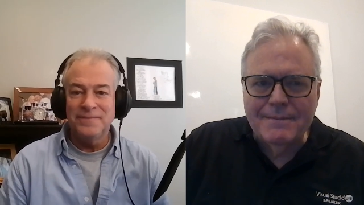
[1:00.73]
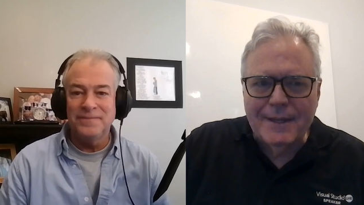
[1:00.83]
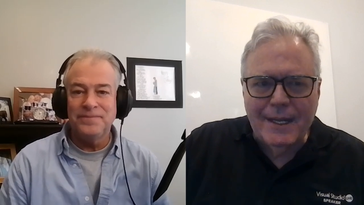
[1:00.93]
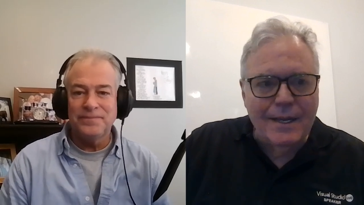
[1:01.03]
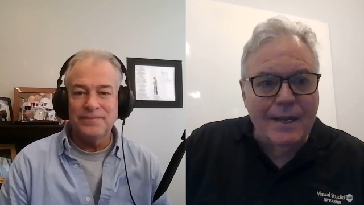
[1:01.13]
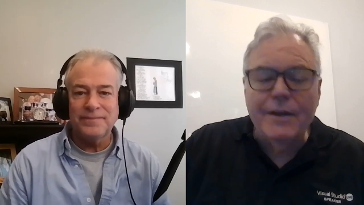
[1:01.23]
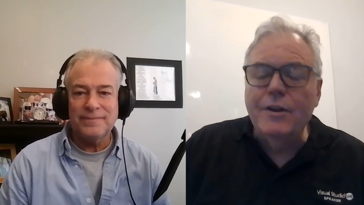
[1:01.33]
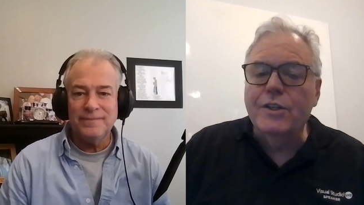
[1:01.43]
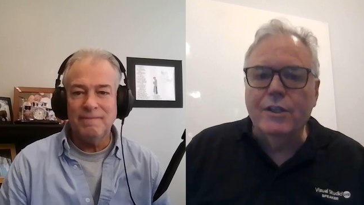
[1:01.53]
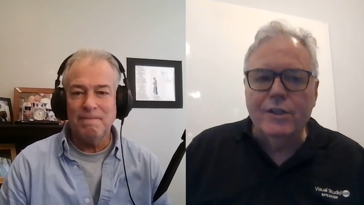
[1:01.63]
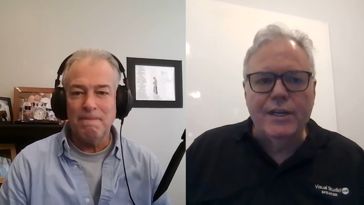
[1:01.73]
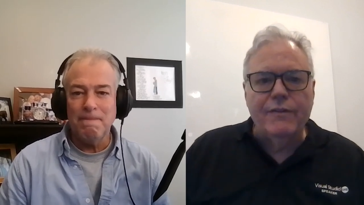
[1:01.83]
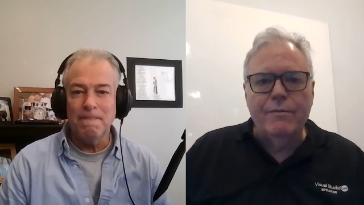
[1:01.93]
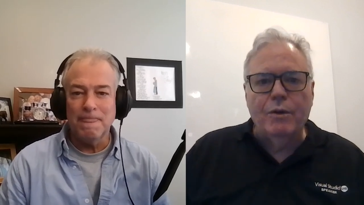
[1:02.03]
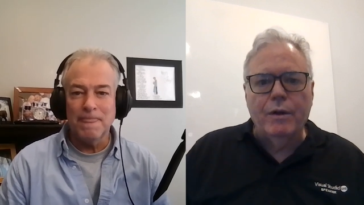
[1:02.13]
Speaker 1: Yeah. And you're still
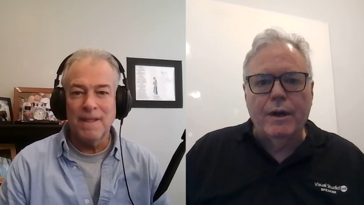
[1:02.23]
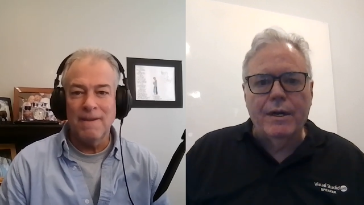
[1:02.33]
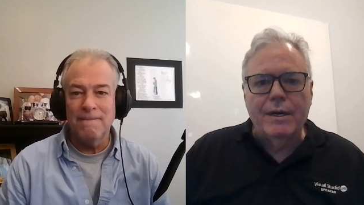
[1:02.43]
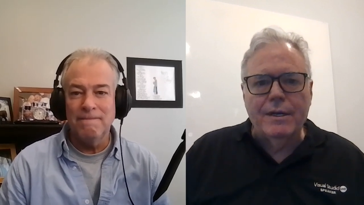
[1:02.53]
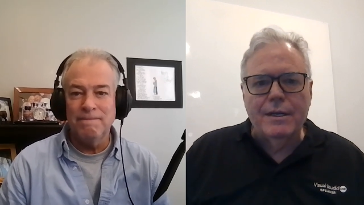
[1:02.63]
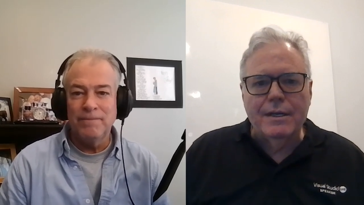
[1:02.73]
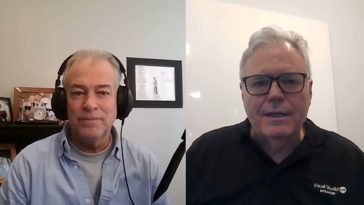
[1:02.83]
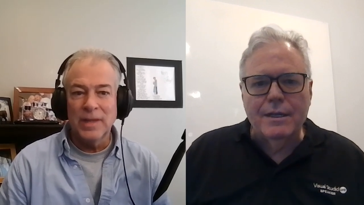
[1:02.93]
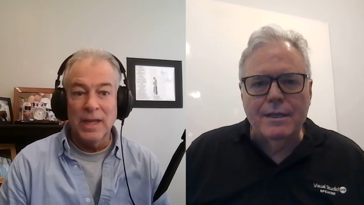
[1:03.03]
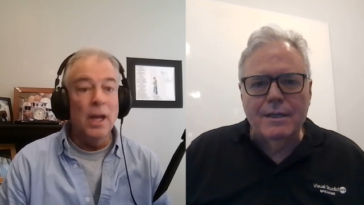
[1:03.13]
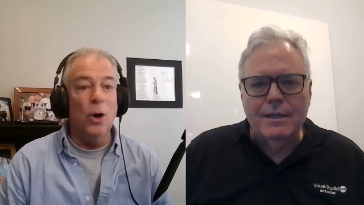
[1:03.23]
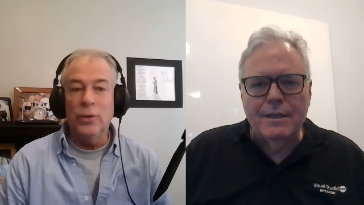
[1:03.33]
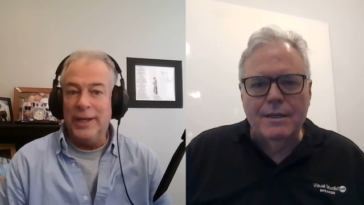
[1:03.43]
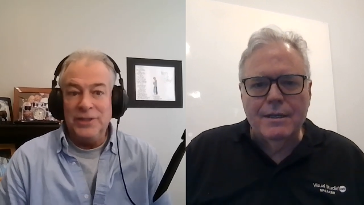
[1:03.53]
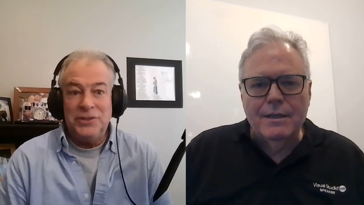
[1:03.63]
self-employed, right? Oh,
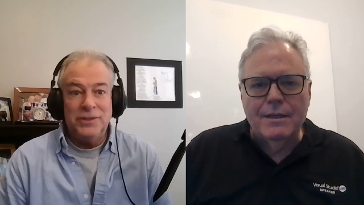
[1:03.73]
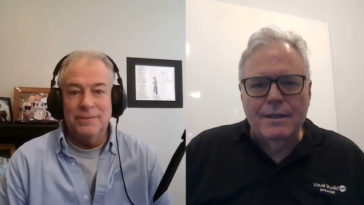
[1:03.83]
yes.